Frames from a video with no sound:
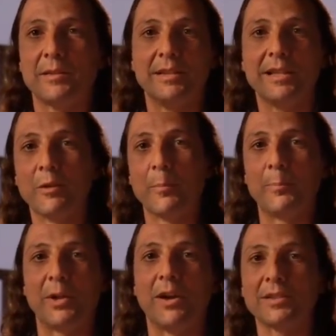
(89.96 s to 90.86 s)
little
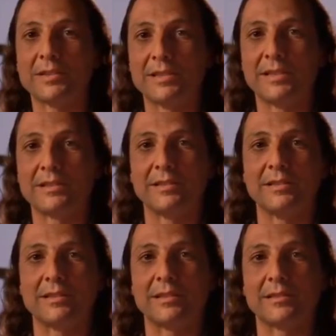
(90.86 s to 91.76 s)
Planck's
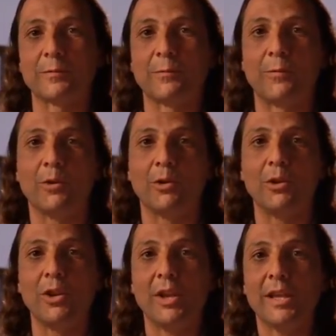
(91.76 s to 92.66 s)
distances
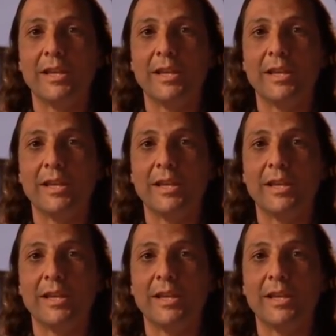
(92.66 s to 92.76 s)
full